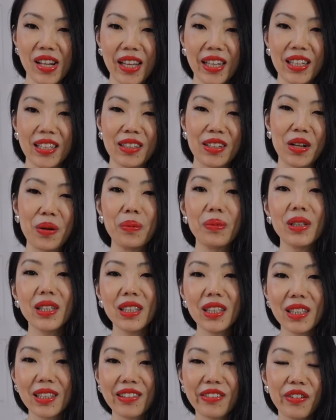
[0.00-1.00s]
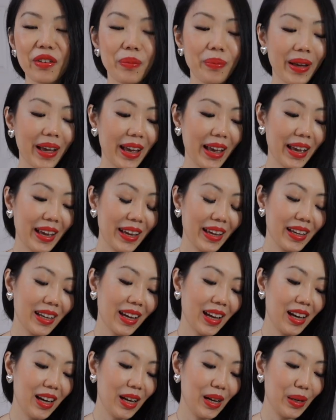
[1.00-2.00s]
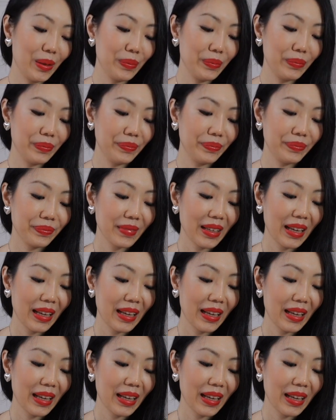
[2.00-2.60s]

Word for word: like a completely different bag, um,